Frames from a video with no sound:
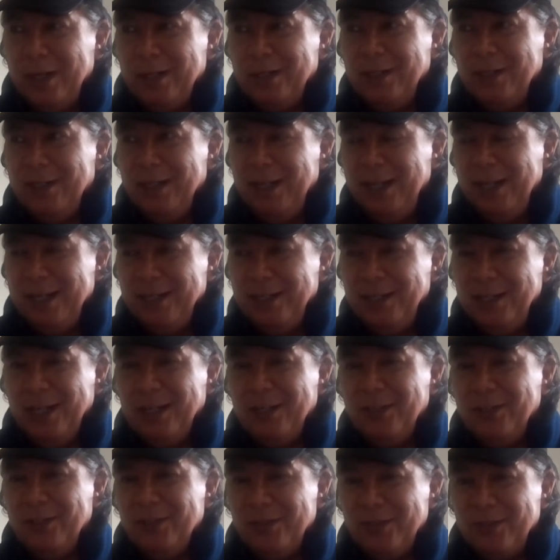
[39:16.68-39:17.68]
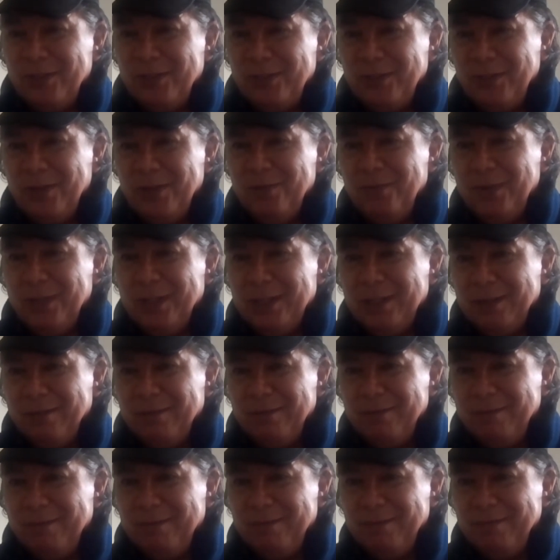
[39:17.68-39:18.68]
what the indentured servant
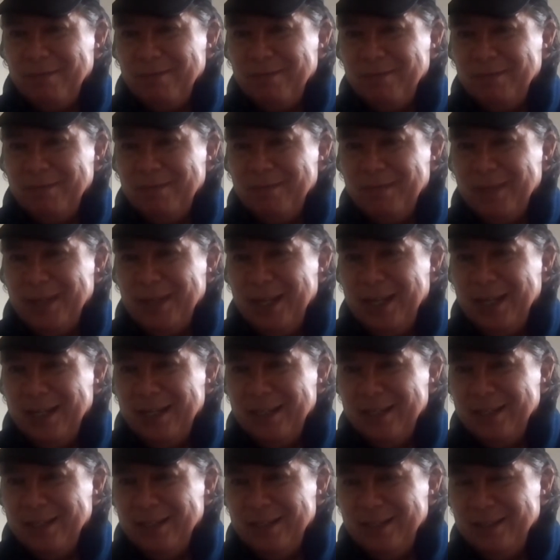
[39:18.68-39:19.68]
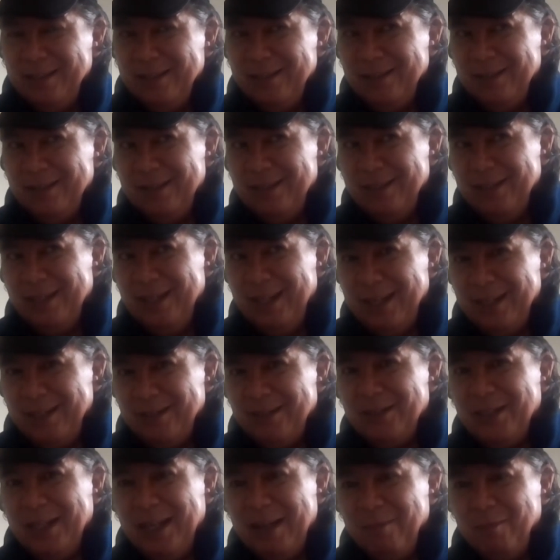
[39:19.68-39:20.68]
and
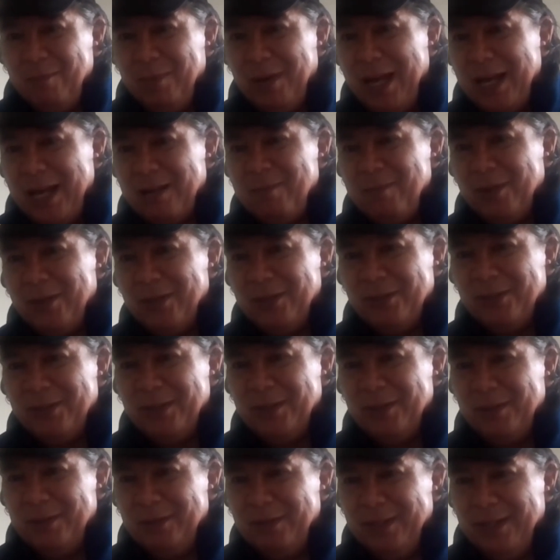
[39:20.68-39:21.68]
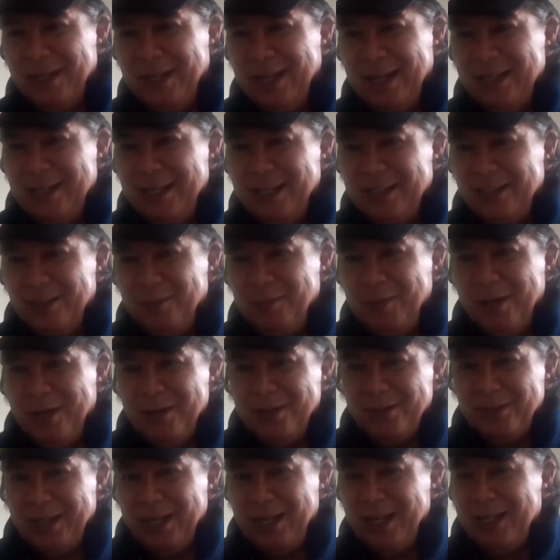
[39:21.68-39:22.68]
the enslaved black person
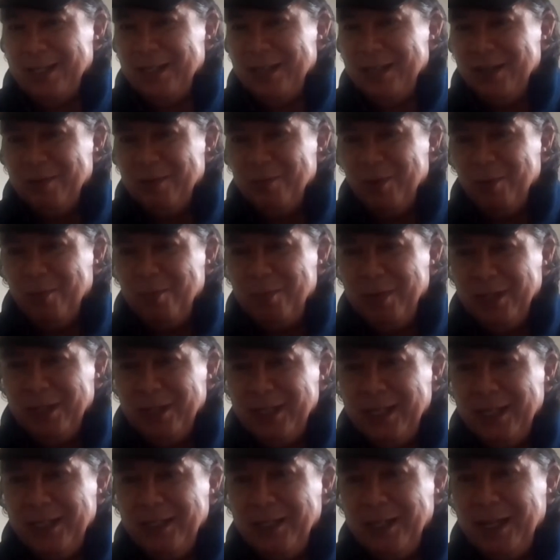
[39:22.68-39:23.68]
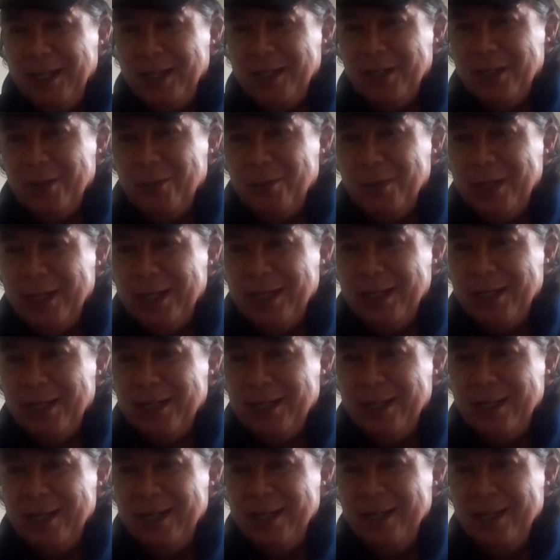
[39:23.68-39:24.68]
experience. They had their mobility taken away,
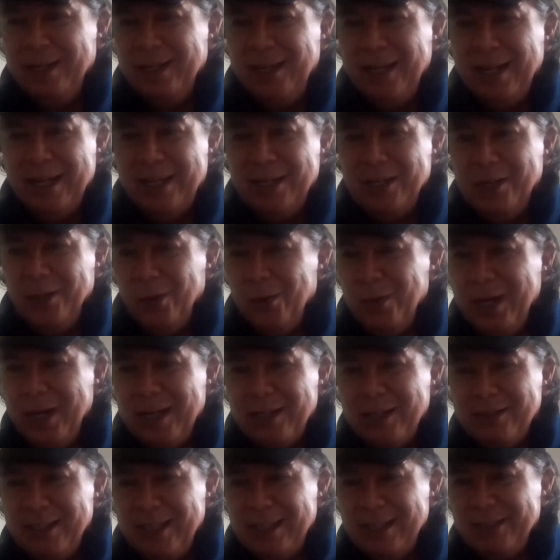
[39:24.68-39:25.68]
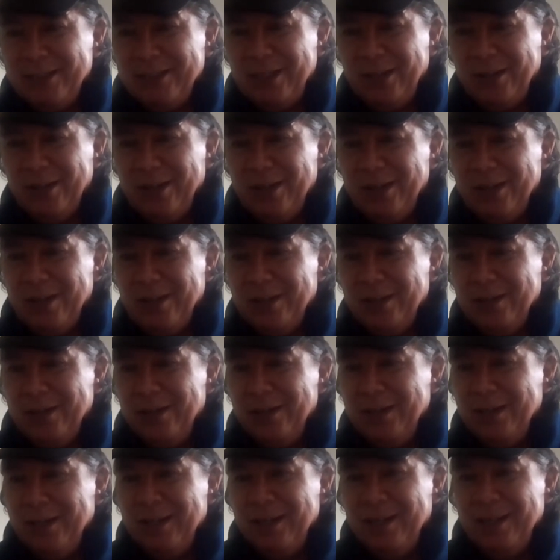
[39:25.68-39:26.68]
no access to
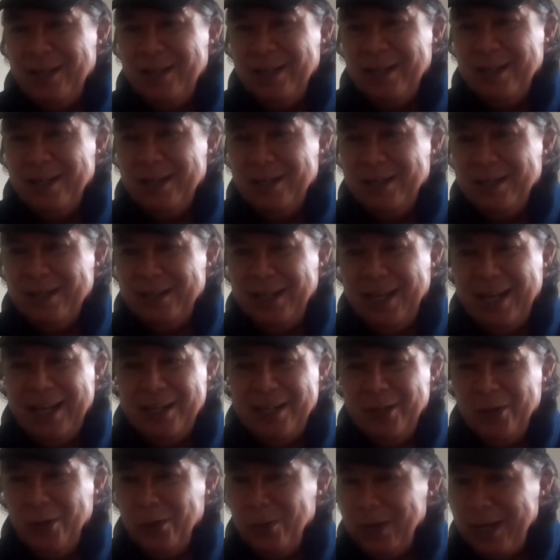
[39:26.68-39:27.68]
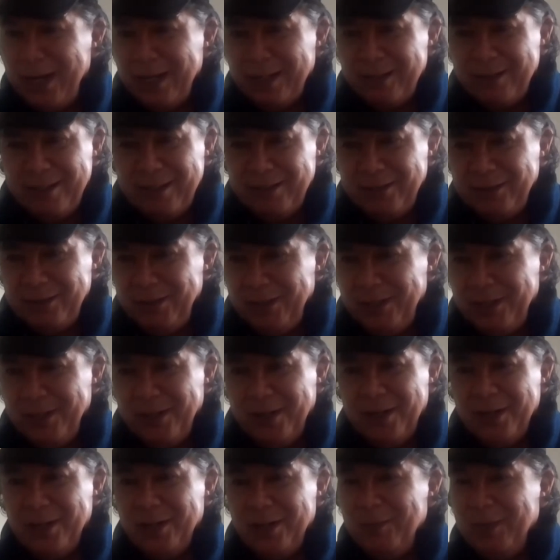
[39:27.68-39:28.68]
law, they had no access to
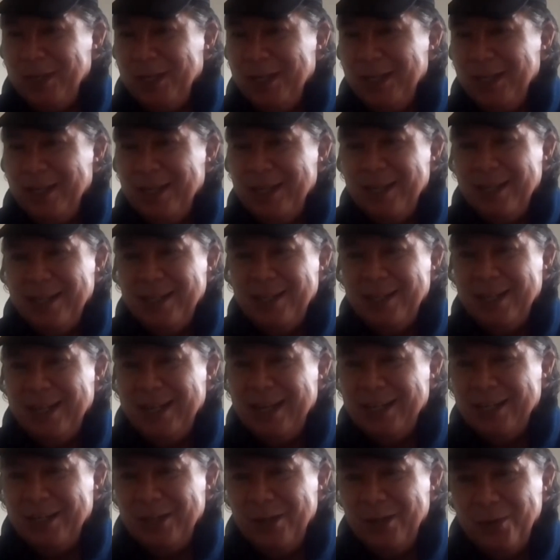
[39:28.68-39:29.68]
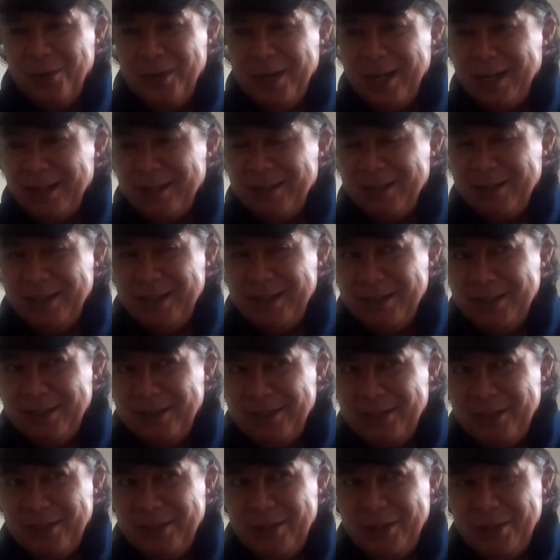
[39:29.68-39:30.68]
economy, they had no
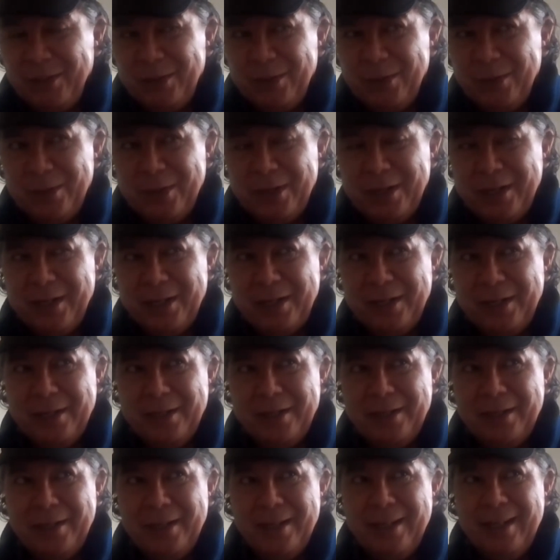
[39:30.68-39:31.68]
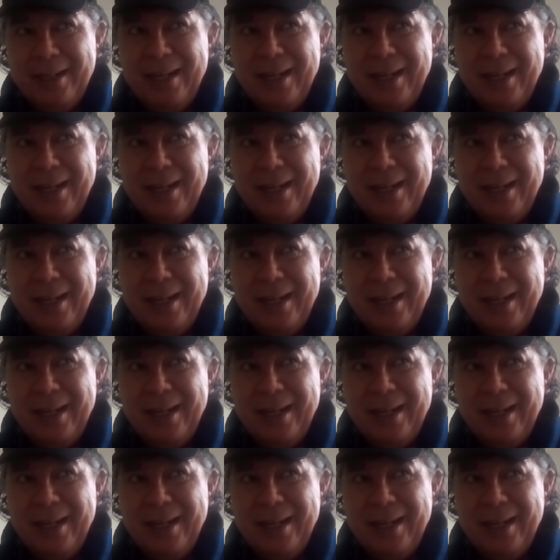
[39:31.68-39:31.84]
access to